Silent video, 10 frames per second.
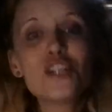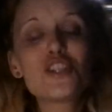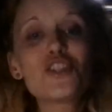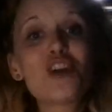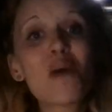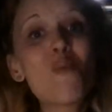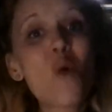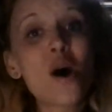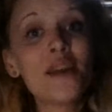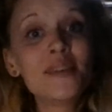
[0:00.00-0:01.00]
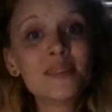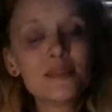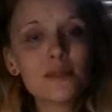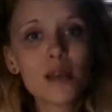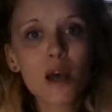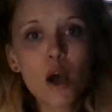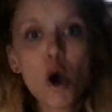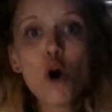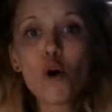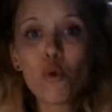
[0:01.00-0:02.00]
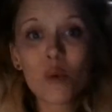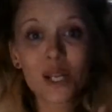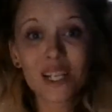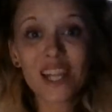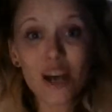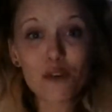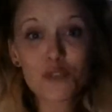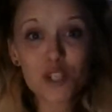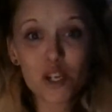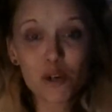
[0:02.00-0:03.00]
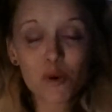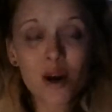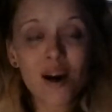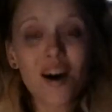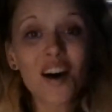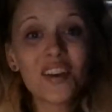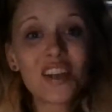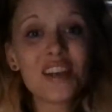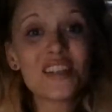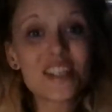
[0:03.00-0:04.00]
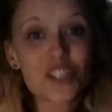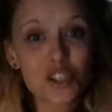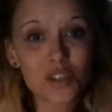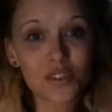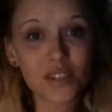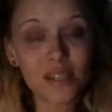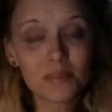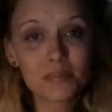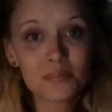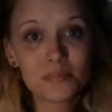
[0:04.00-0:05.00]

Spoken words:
Someone who would have loved you unconditionally